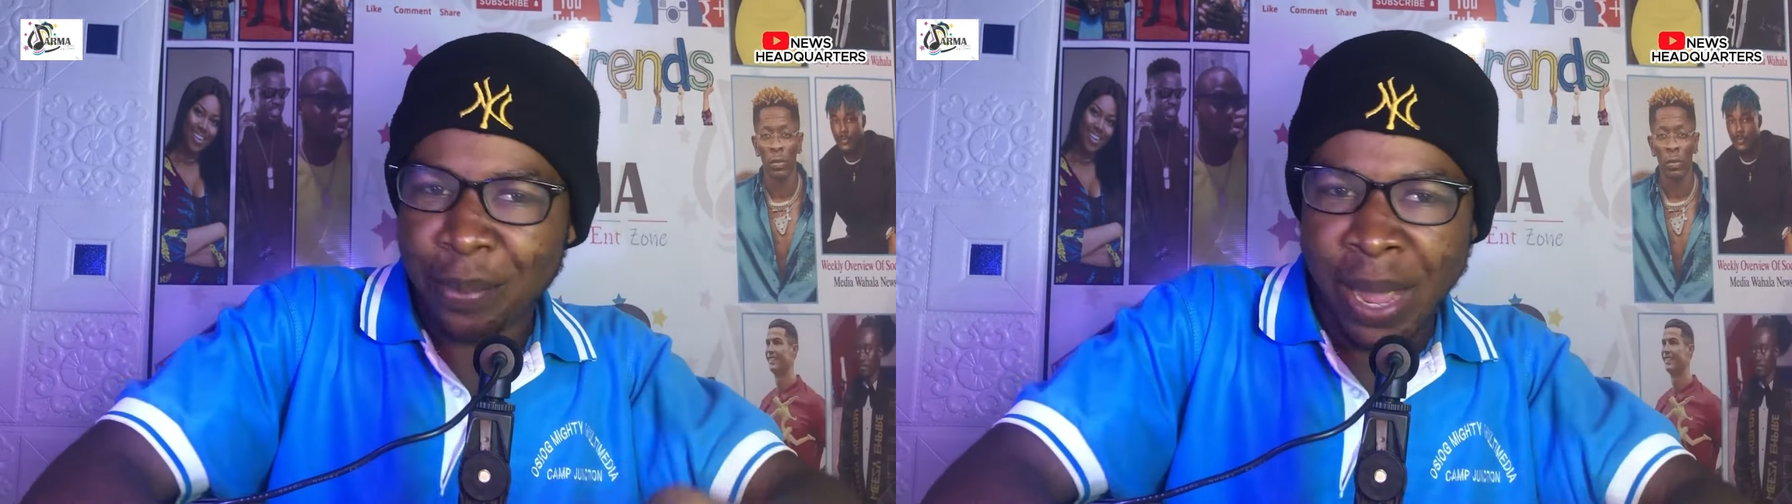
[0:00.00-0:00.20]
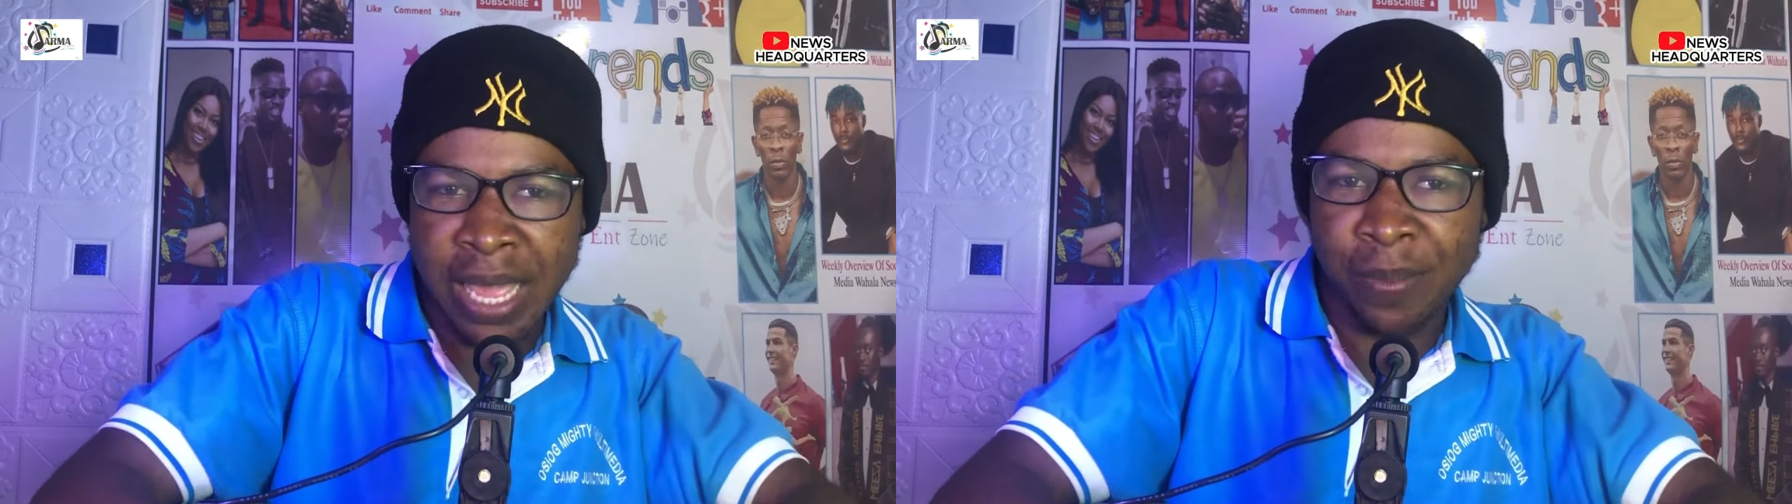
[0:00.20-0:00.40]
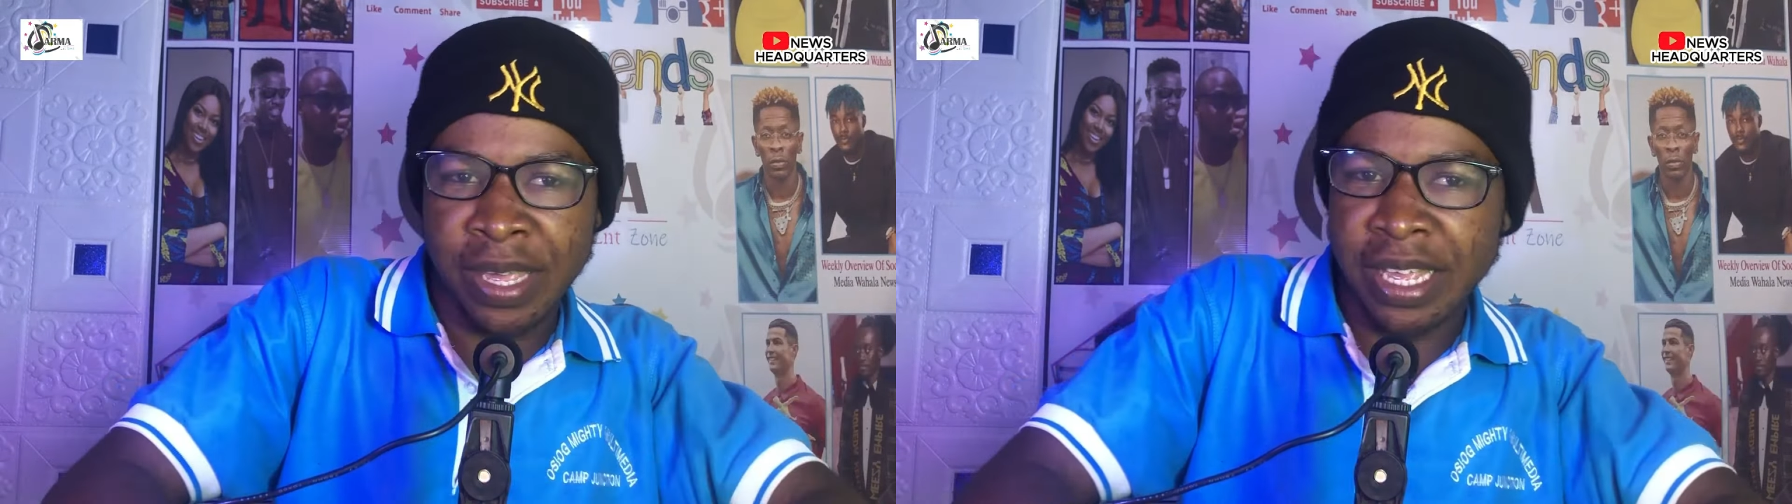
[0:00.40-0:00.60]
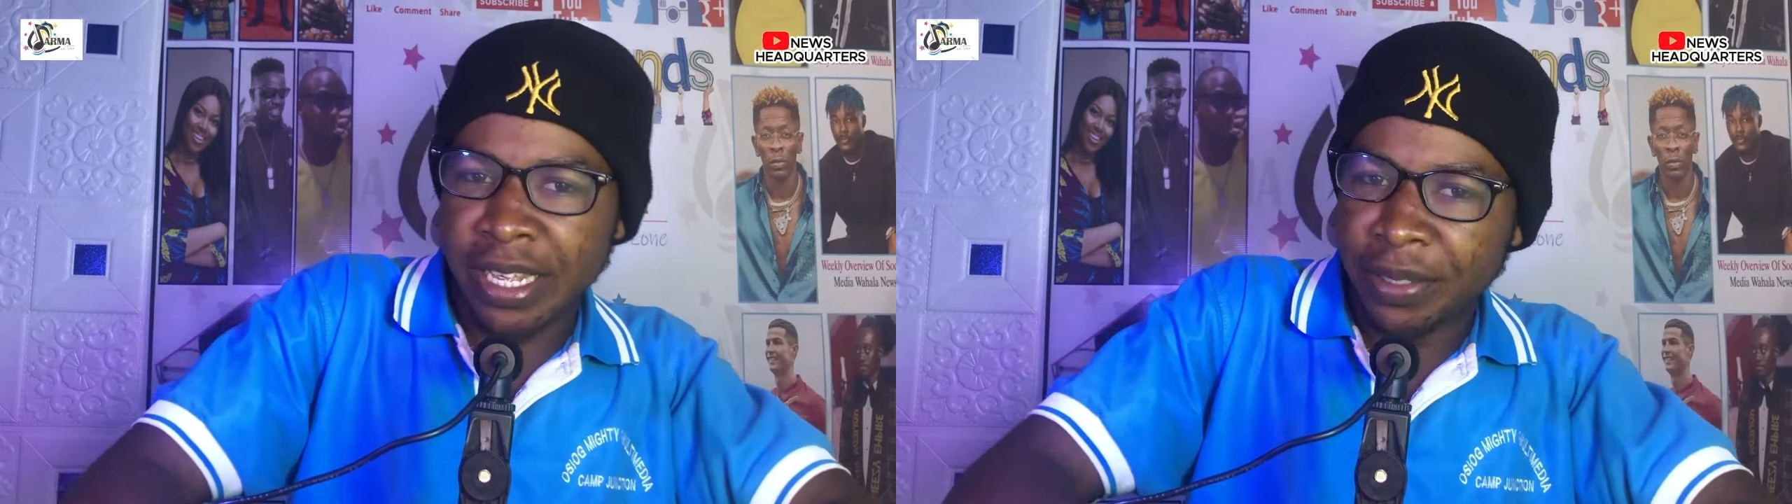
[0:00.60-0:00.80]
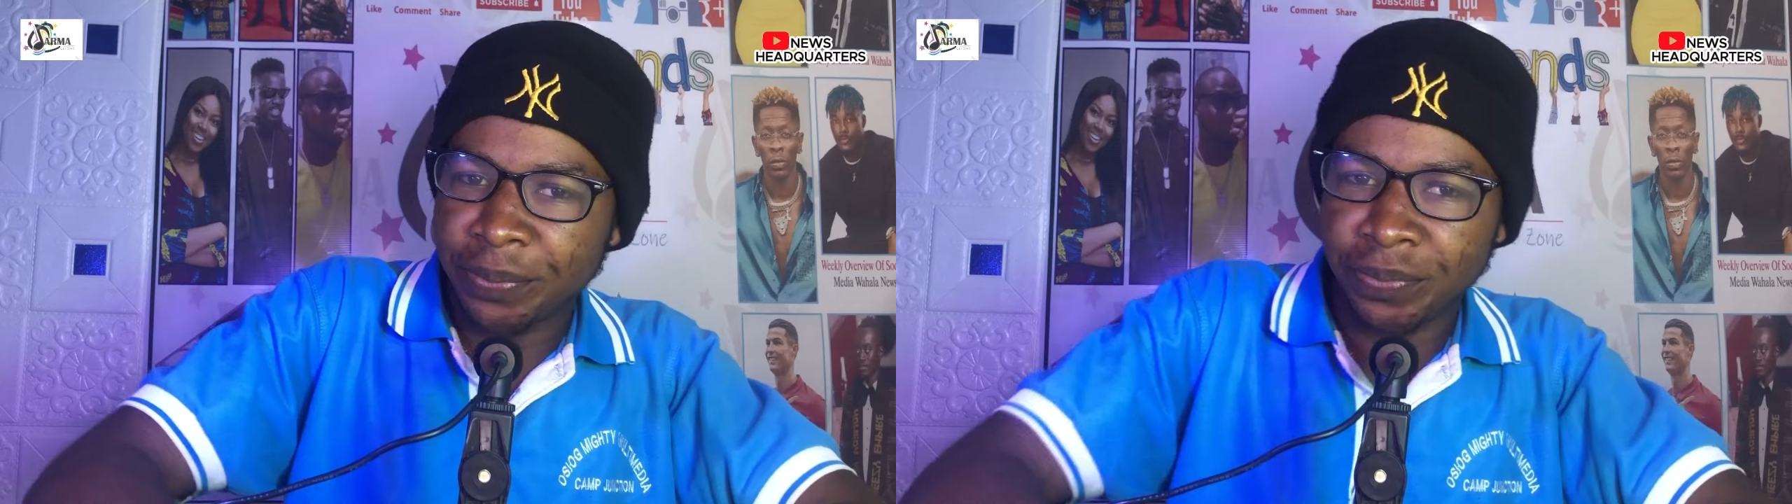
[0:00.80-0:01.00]
baby.
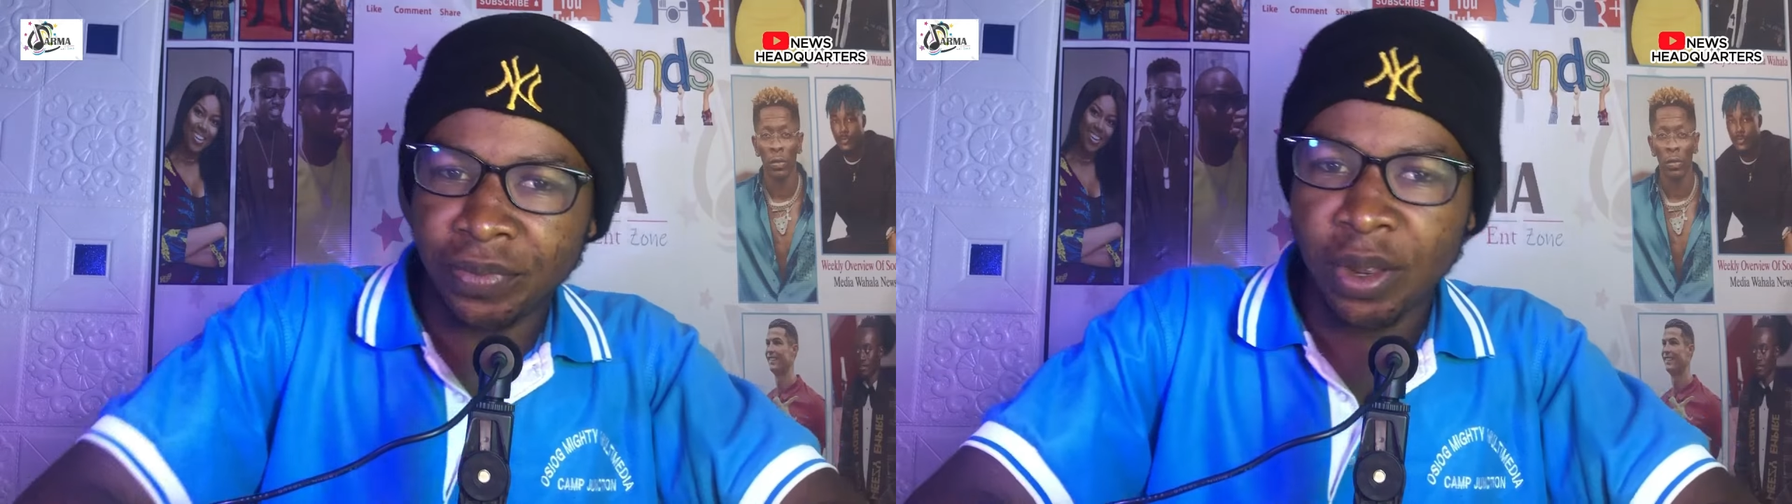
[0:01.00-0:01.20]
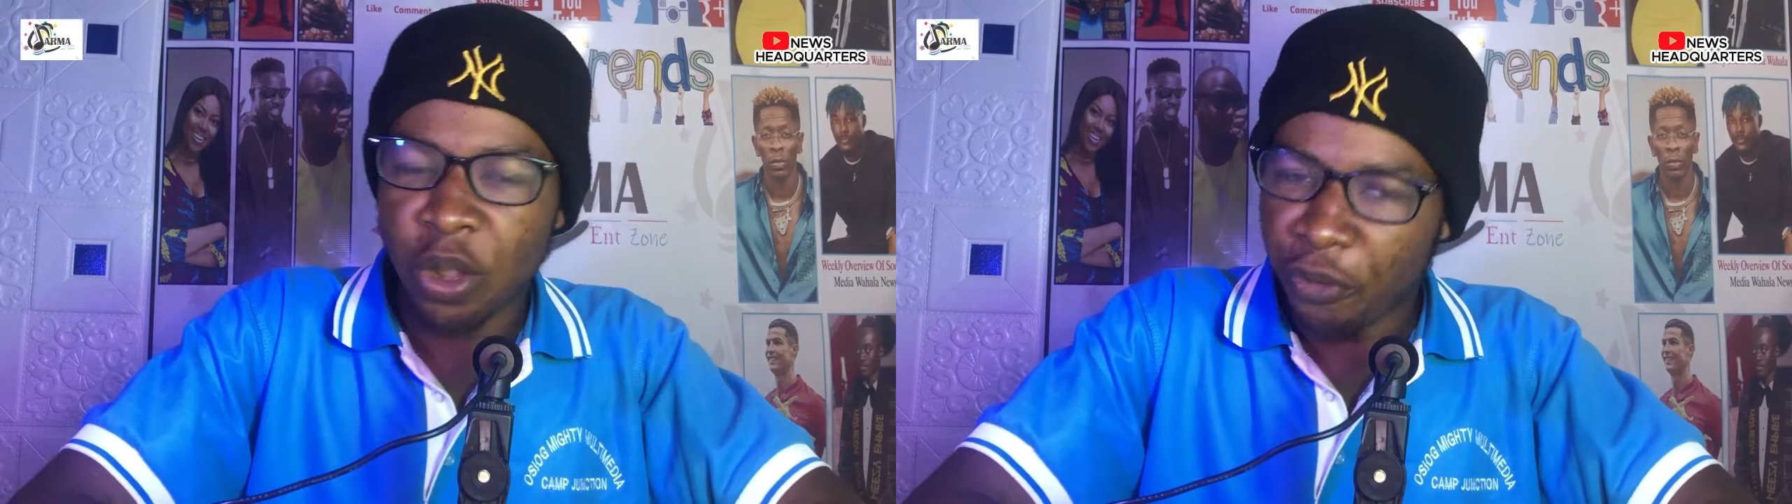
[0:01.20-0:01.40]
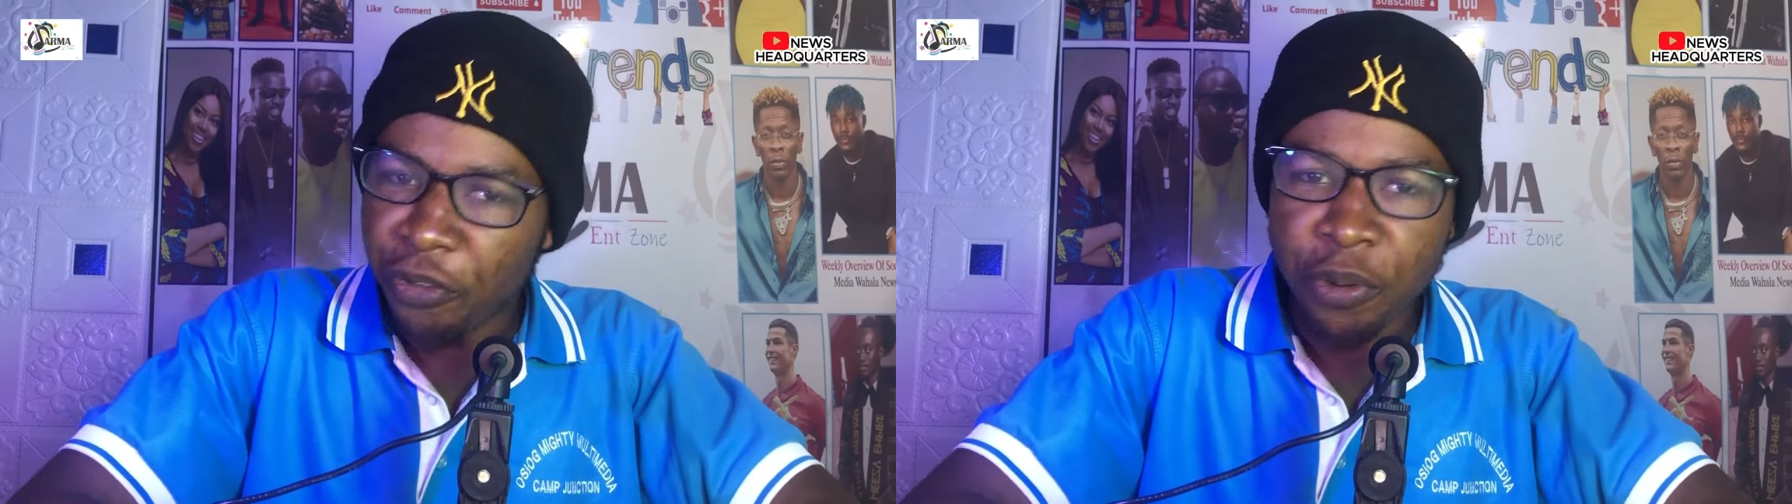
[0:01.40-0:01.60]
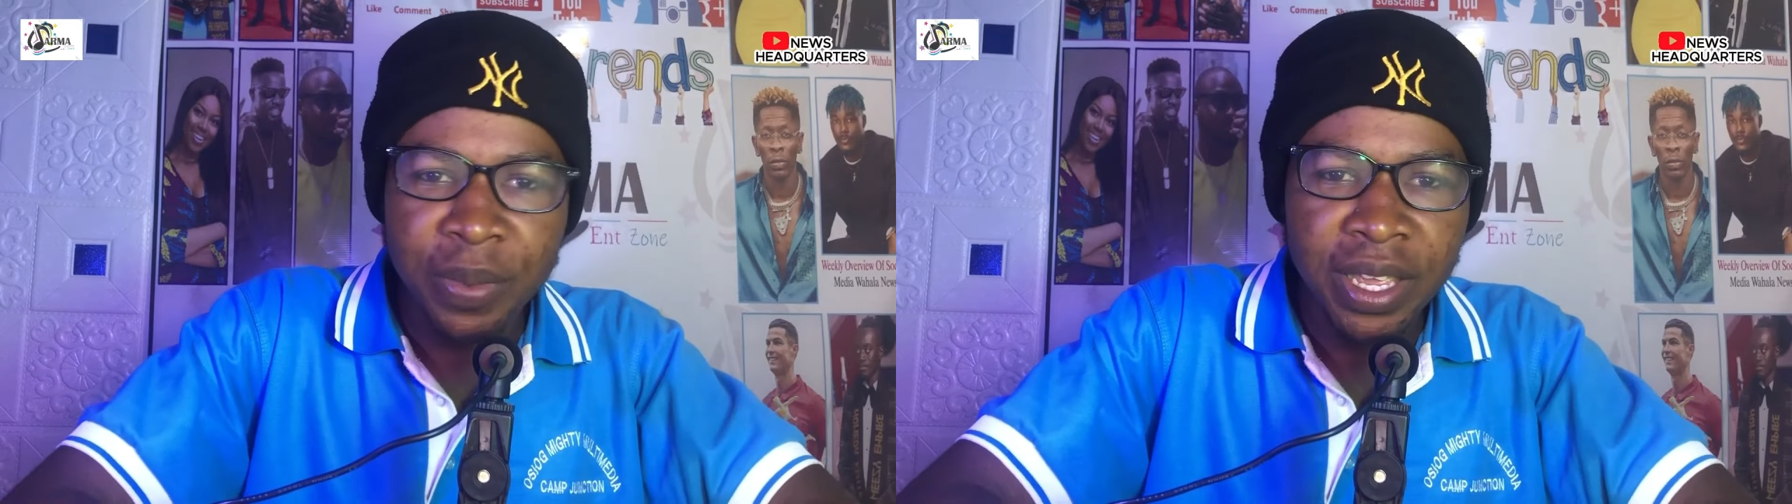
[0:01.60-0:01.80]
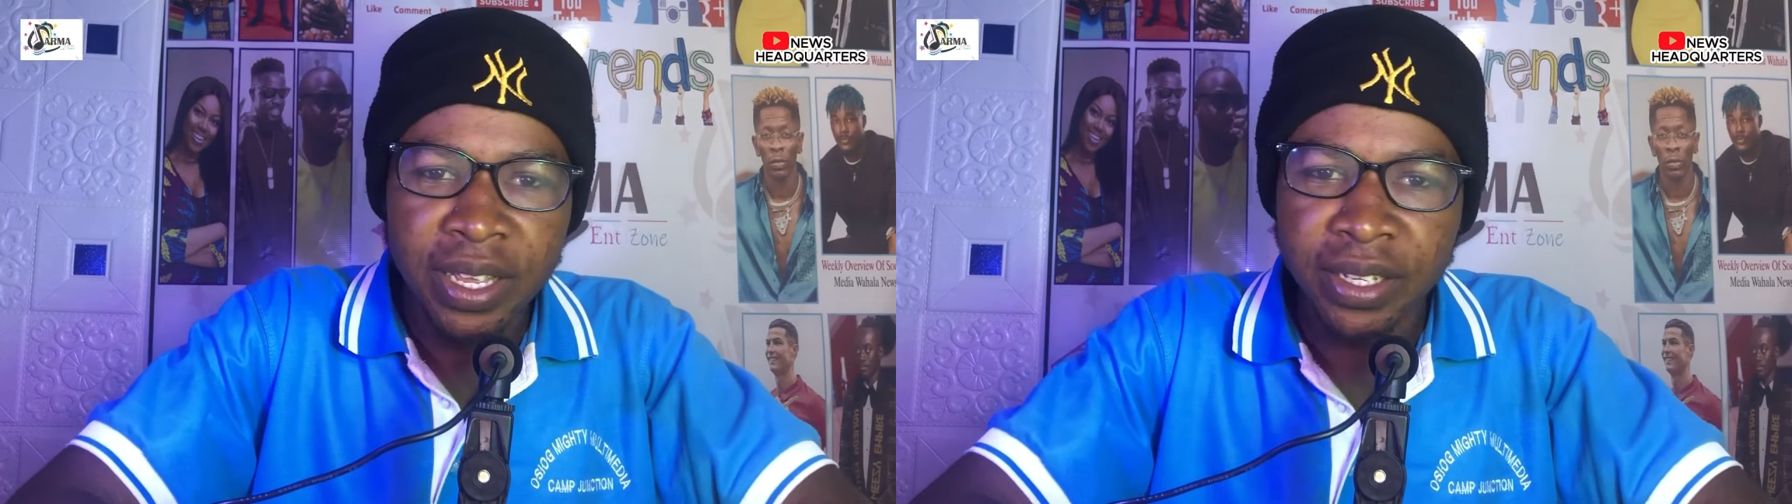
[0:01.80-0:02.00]
You feel me?